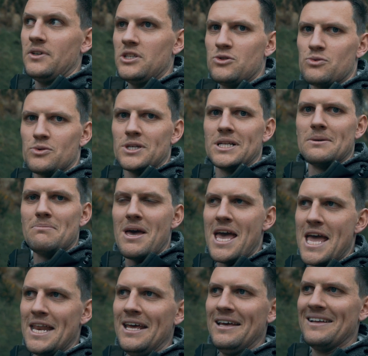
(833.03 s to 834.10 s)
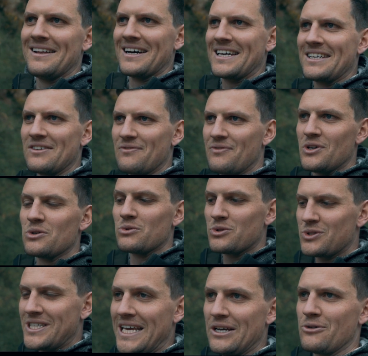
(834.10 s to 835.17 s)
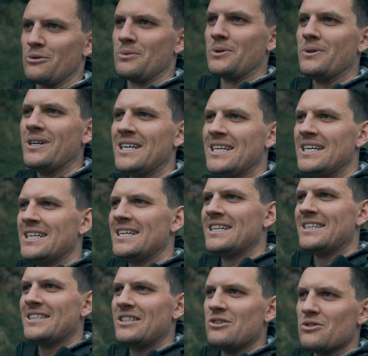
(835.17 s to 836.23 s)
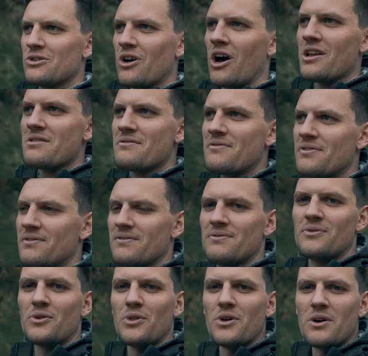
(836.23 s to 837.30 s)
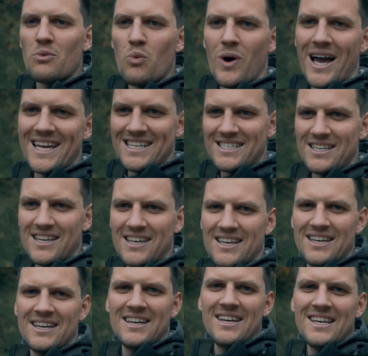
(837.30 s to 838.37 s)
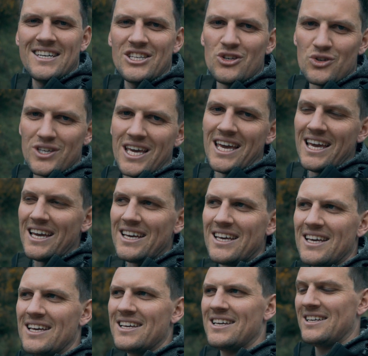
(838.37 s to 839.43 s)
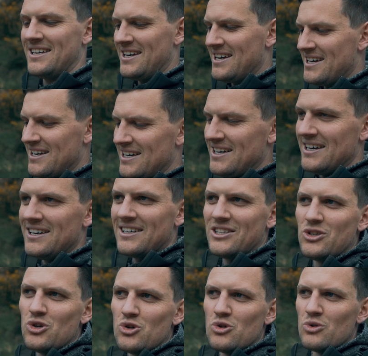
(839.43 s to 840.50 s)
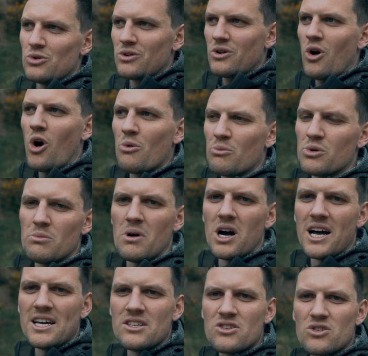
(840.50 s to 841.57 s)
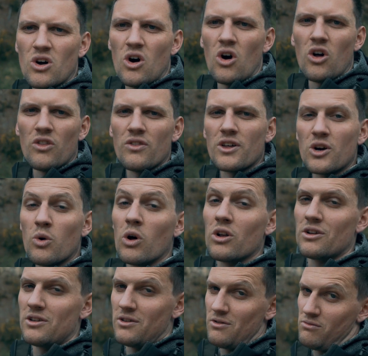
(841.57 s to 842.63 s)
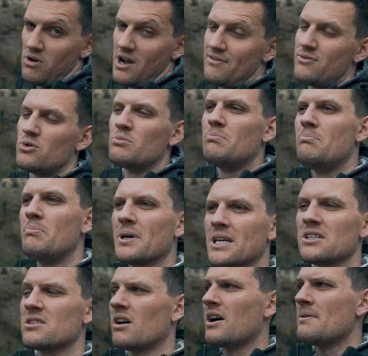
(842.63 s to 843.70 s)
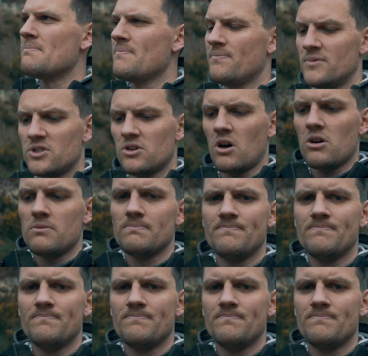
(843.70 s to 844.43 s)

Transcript: really bad. Like, it feels terrible. You kind of, for the weight you get, you compromise on the quality of the rifle big time. So